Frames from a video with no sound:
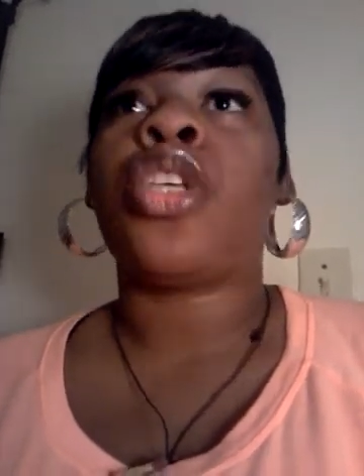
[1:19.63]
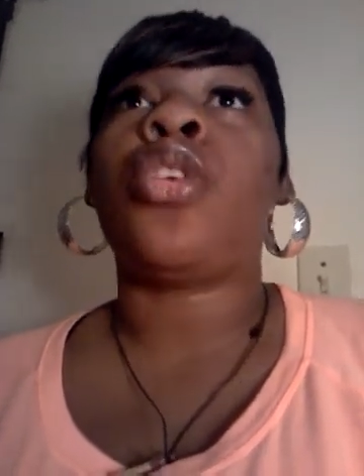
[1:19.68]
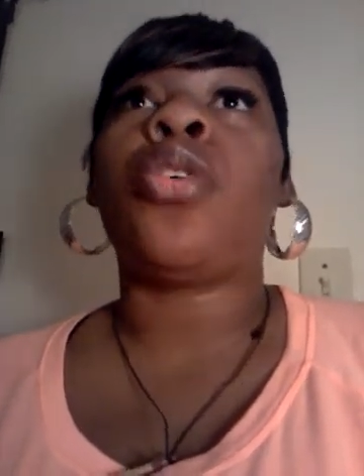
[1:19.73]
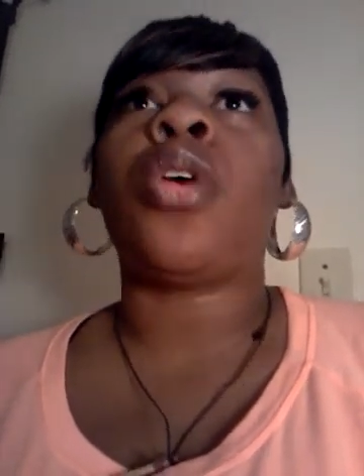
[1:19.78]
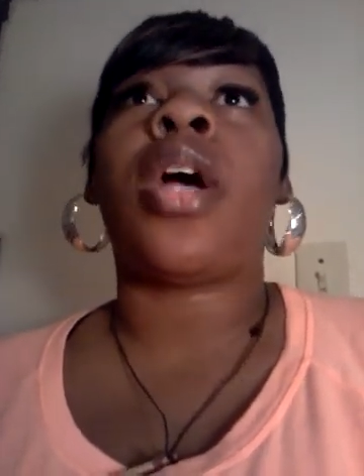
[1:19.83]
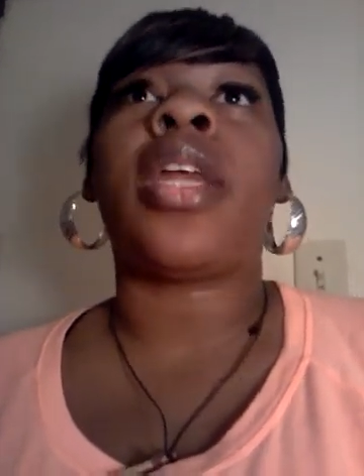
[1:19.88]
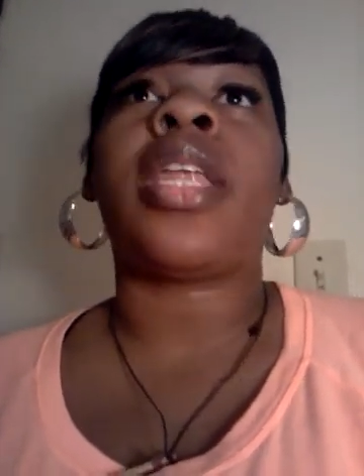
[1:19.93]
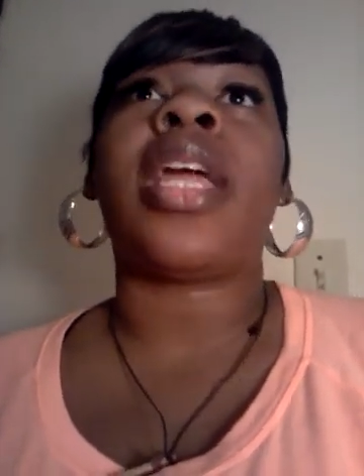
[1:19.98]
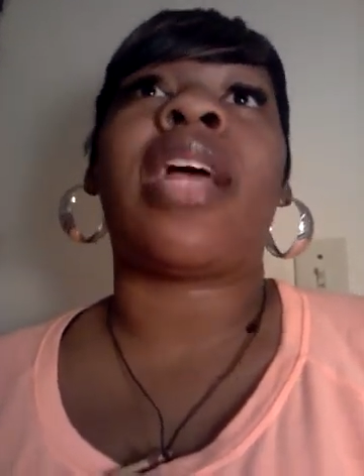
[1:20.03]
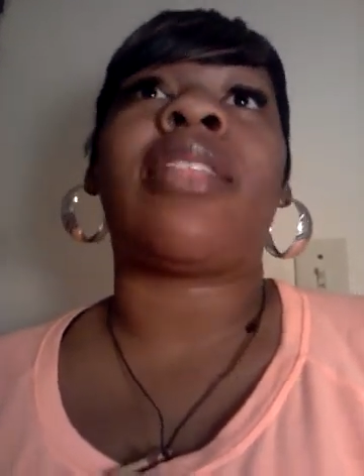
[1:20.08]
You're
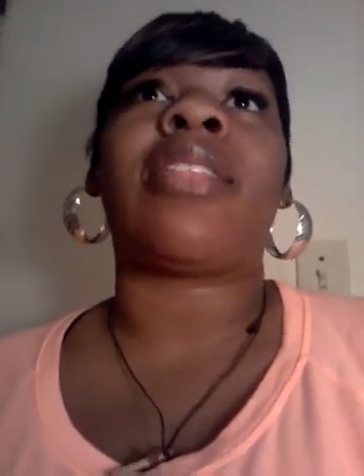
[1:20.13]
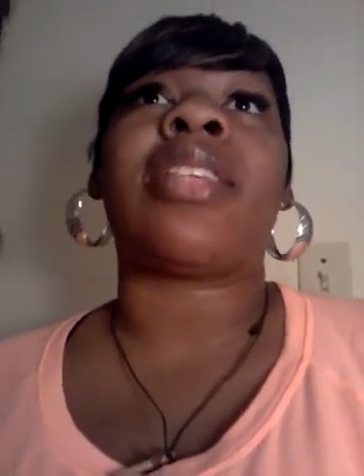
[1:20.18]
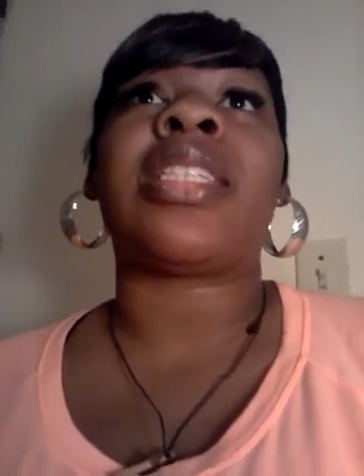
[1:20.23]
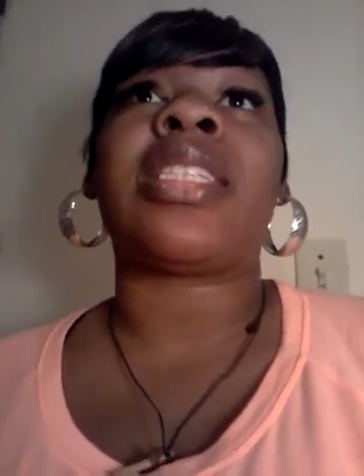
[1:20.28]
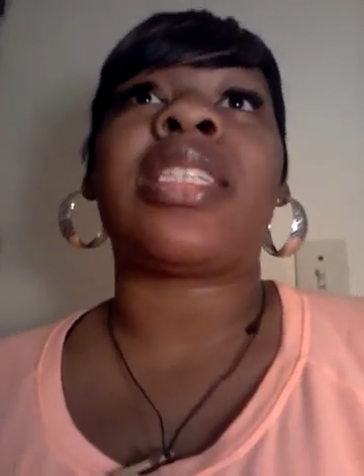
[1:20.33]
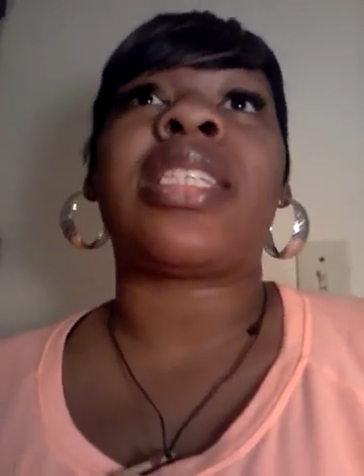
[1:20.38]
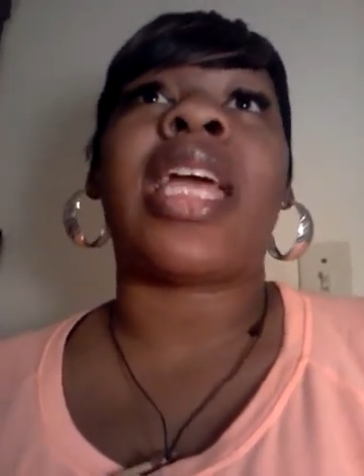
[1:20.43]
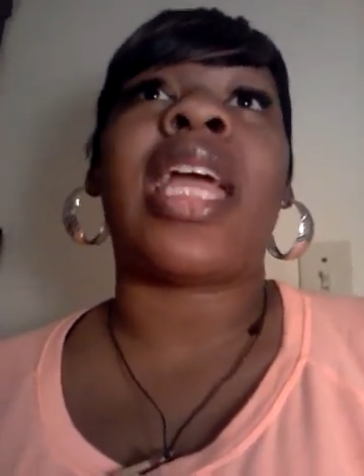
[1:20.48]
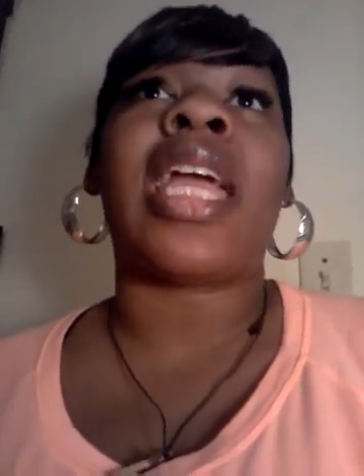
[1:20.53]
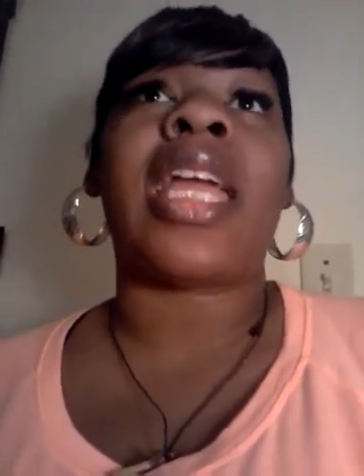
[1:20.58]
going to have to
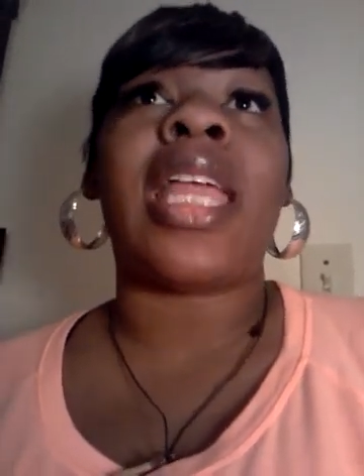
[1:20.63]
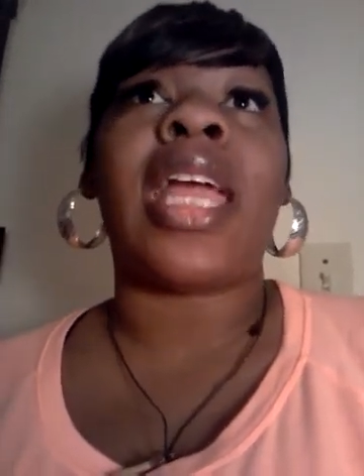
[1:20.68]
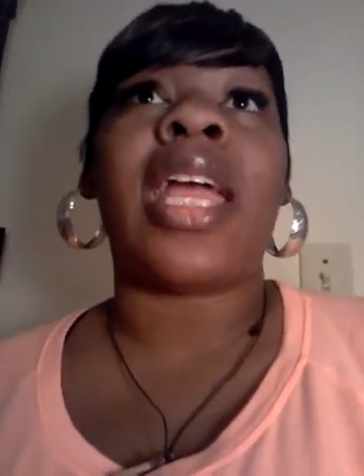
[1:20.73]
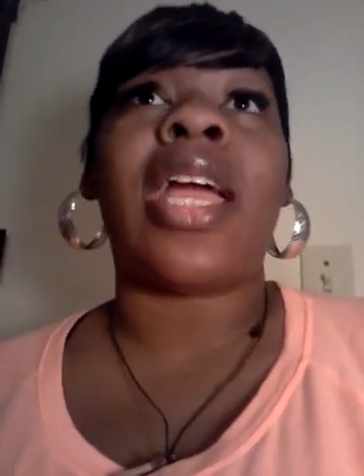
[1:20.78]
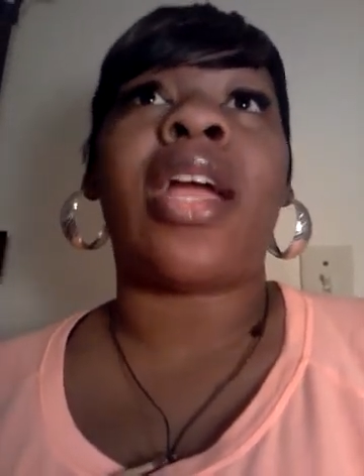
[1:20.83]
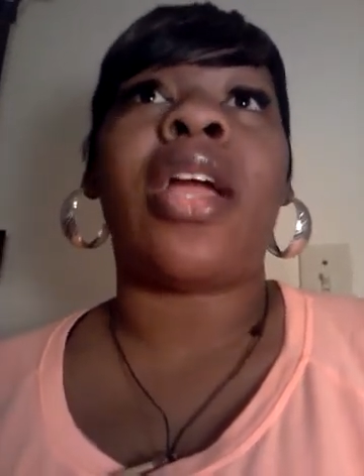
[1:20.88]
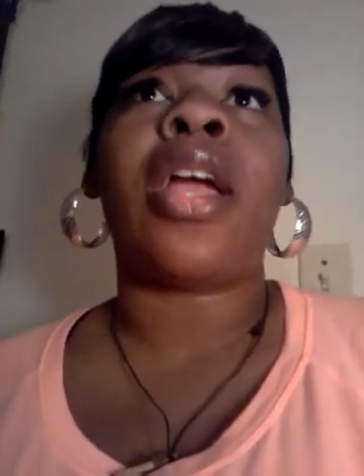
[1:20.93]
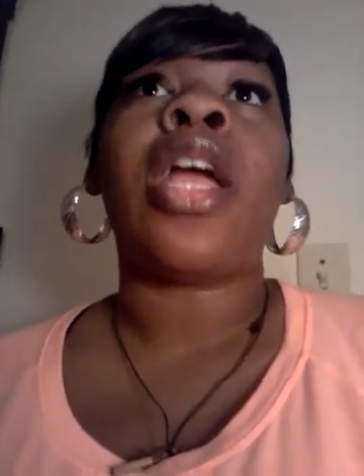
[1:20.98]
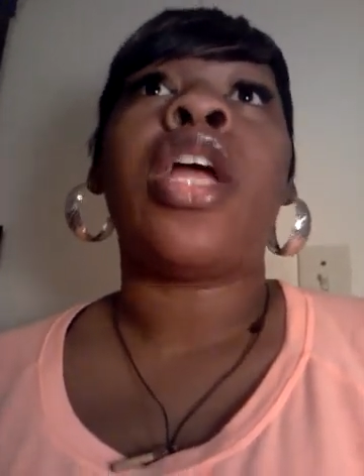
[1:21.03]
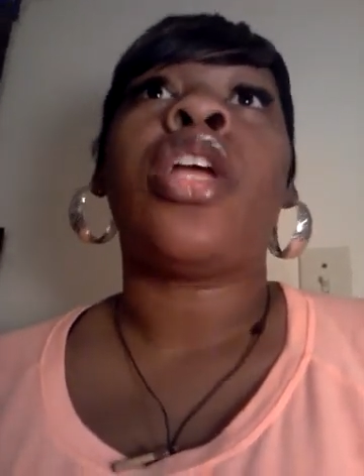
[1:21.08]
stay
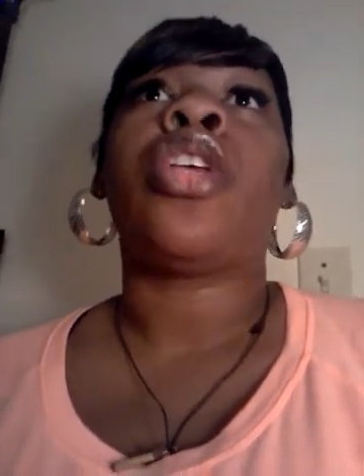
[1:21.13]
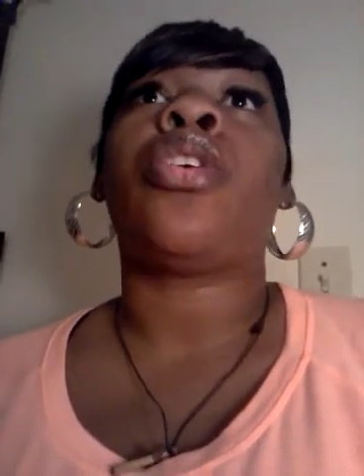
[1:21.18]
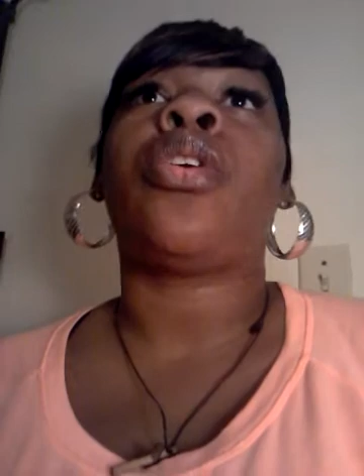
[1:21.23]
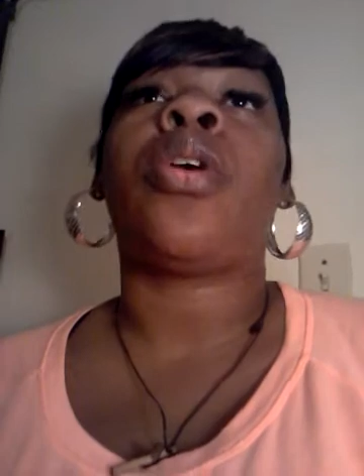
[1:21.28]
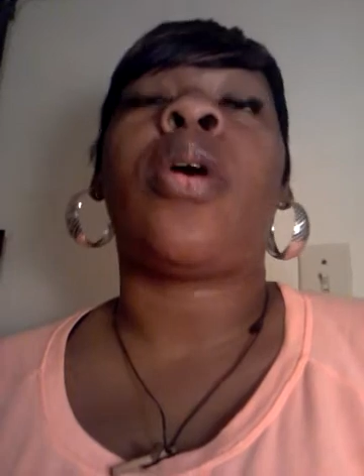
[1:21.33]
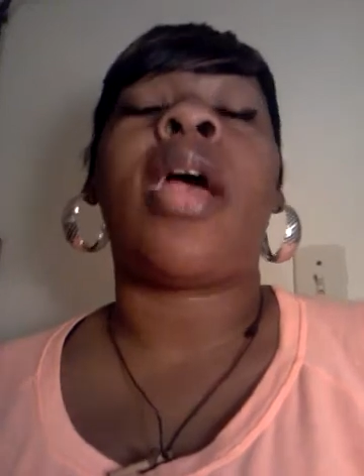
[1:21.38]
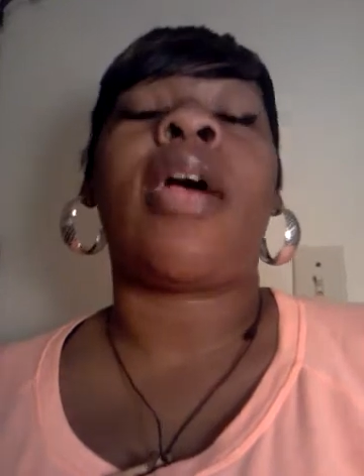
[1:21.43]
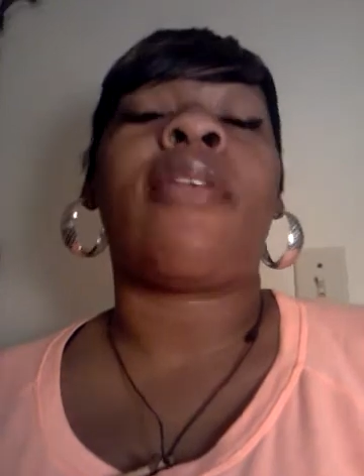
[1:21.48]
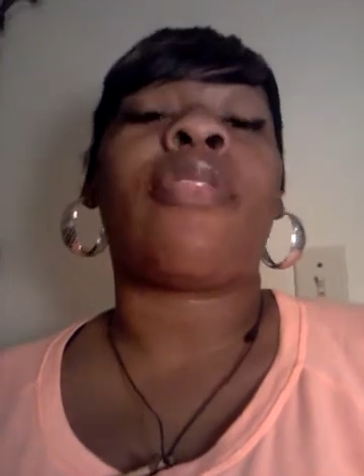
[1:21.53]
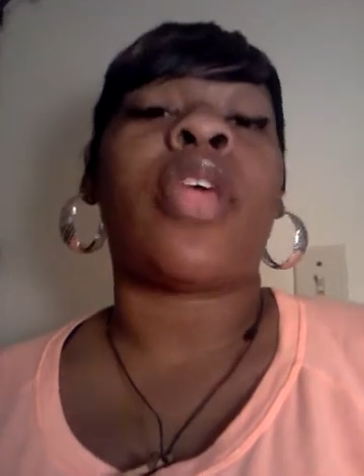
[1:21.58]
there. You're
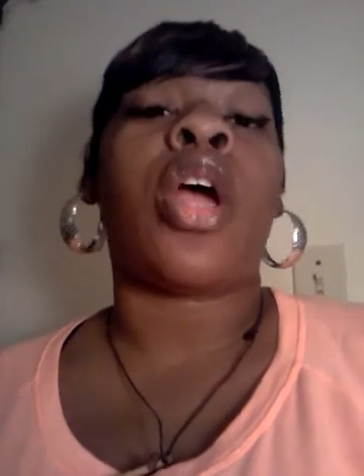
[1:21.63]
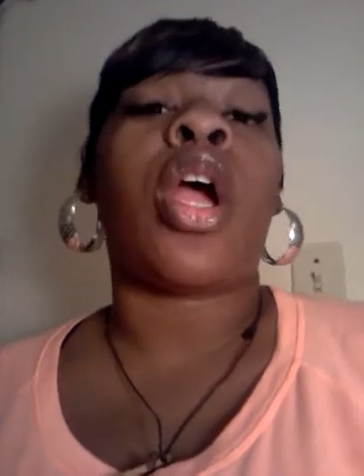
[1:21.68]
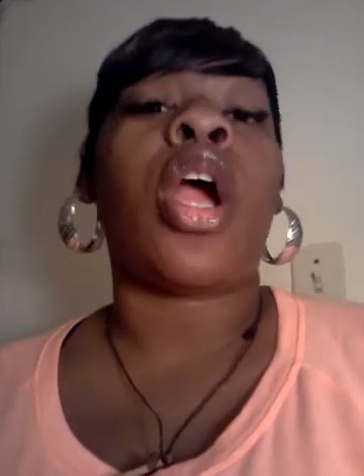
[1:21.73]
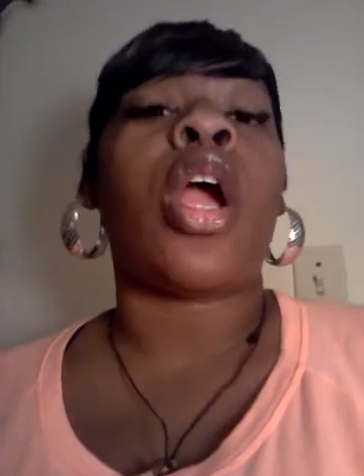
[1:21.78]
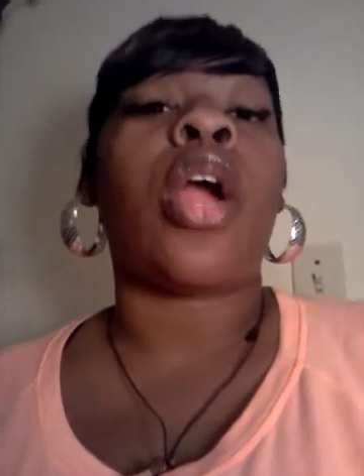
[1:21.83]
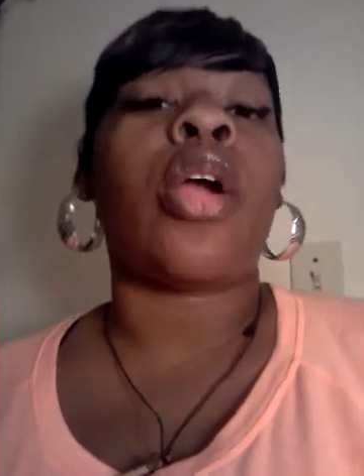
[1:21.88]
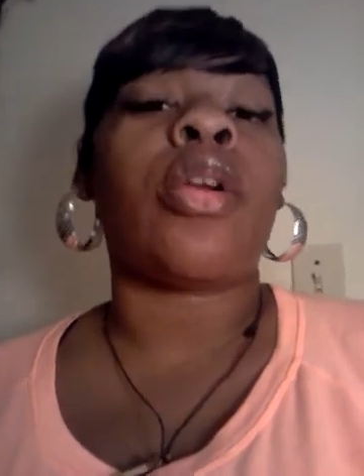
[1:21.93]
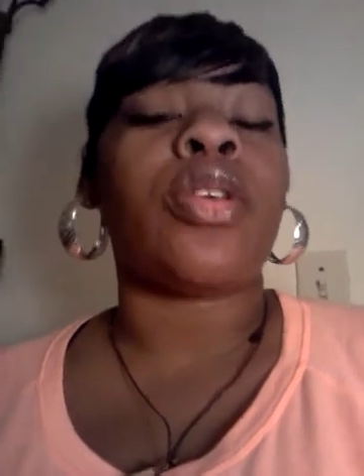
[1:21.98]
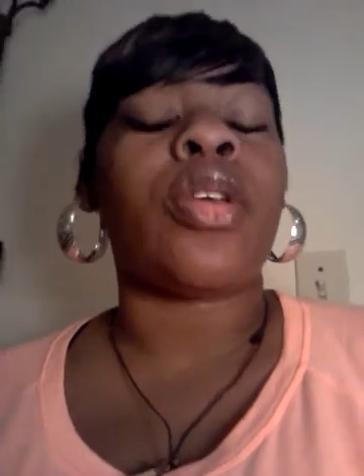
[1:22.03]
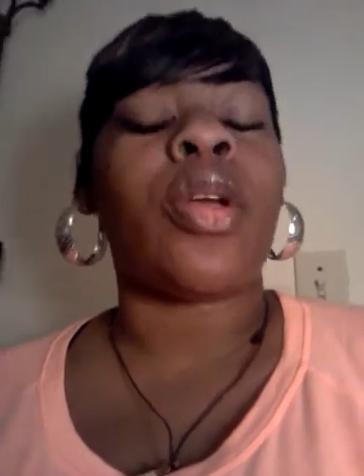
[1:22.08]
going to have to hurt.